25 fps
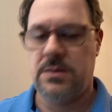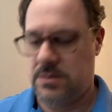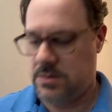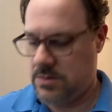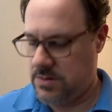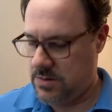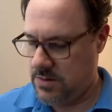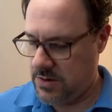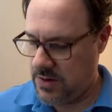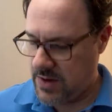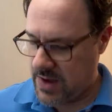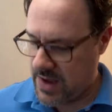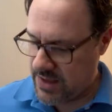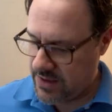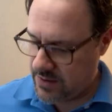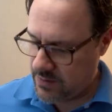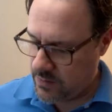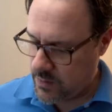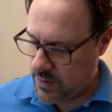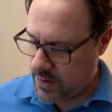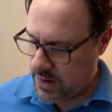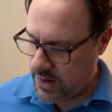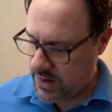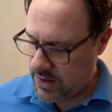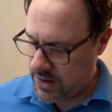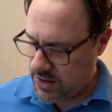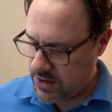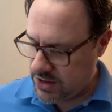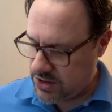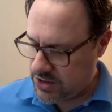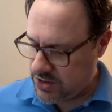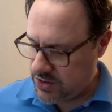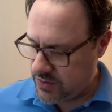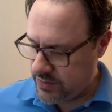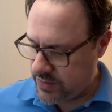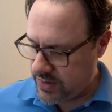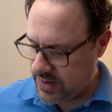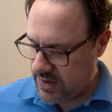You had the 1 and the
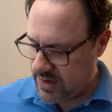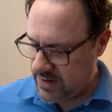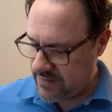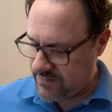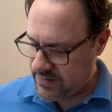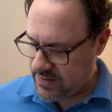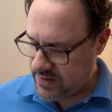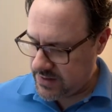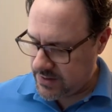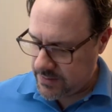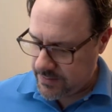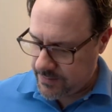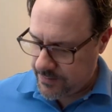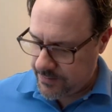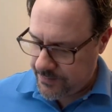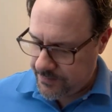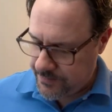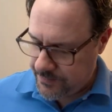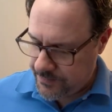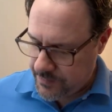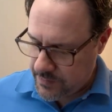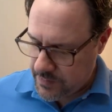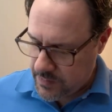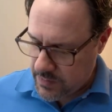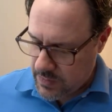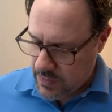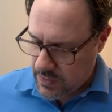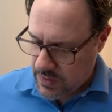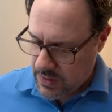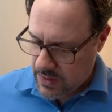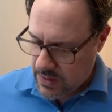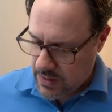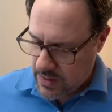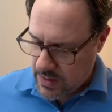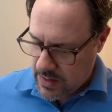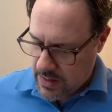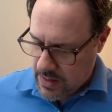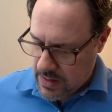2, but gifted them.
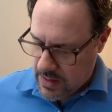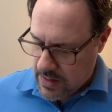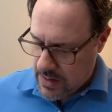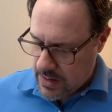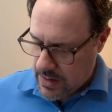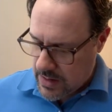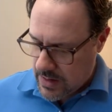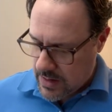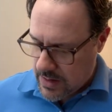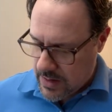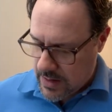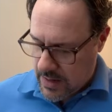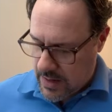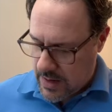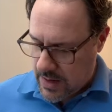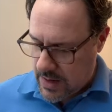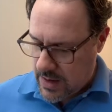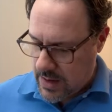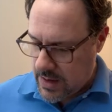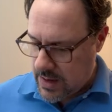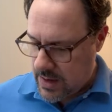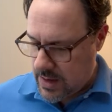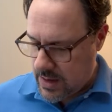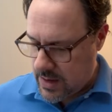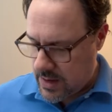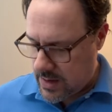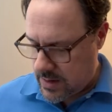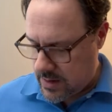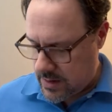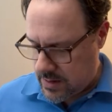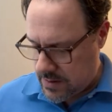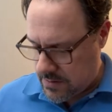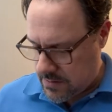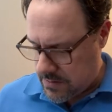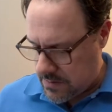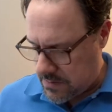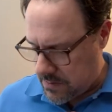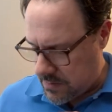Yeah,
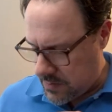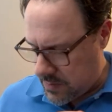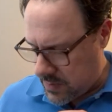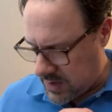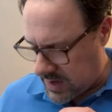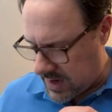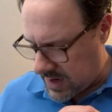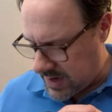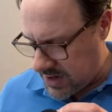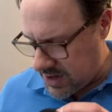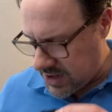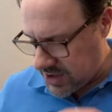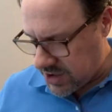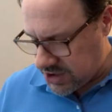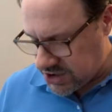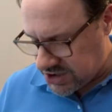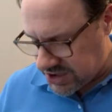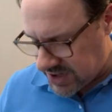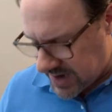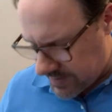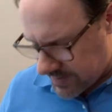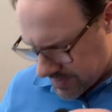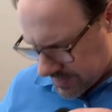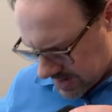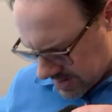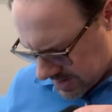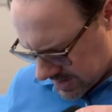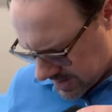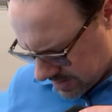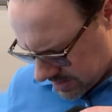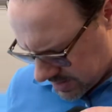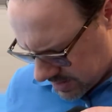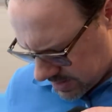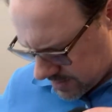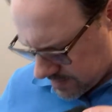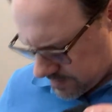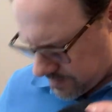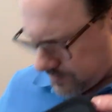they did a good job,
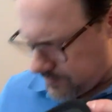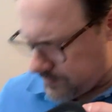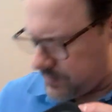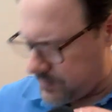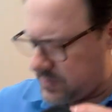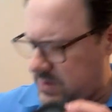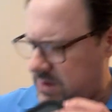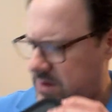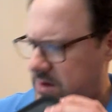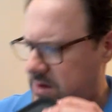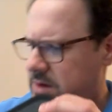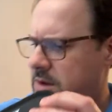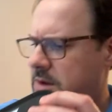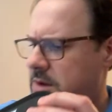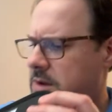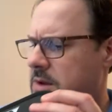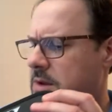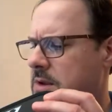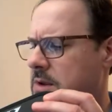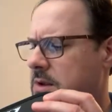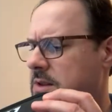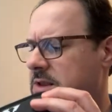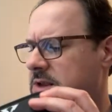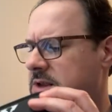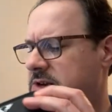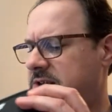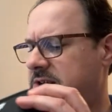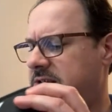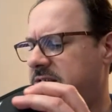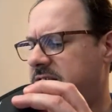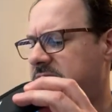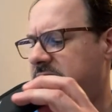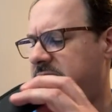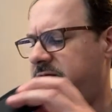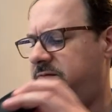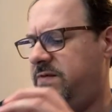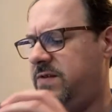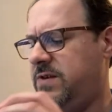man. The
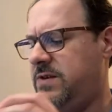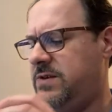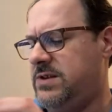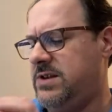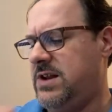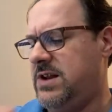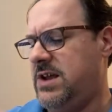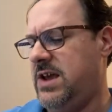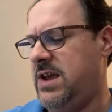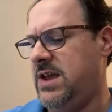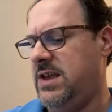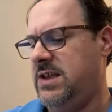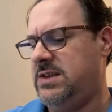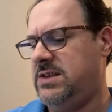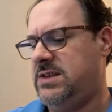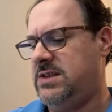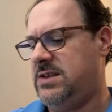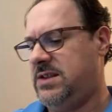detent feels nice.